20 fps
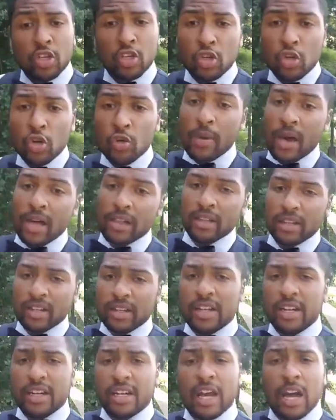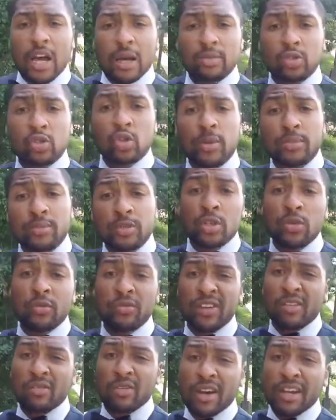Eumelanin absorbs
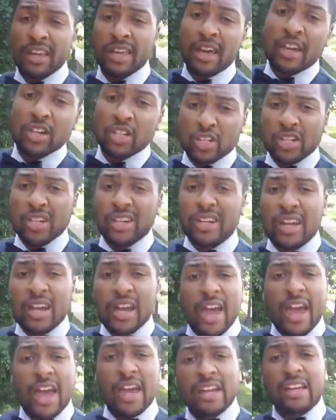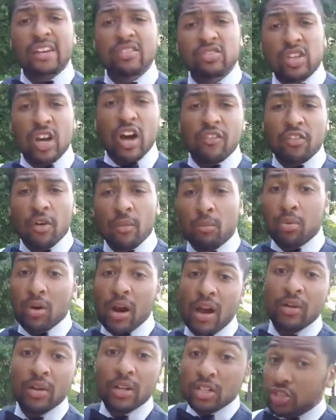UV radiation and gives off a
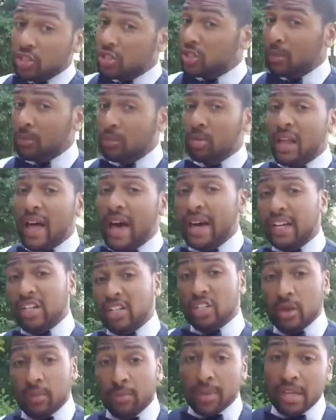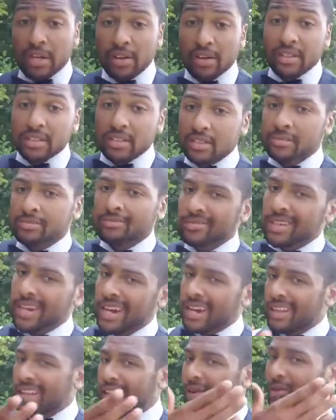brownish to blackish appearance,
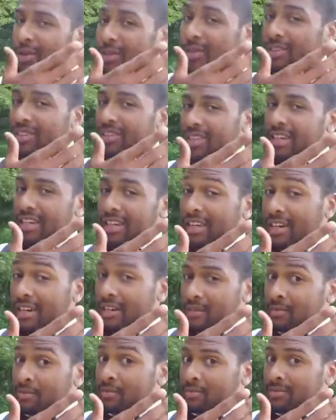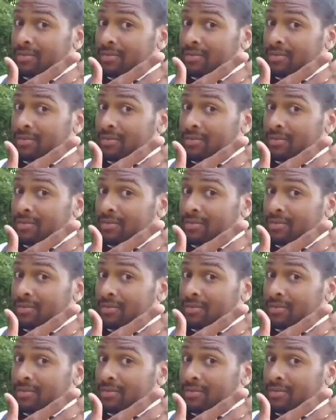kind of like what you see here.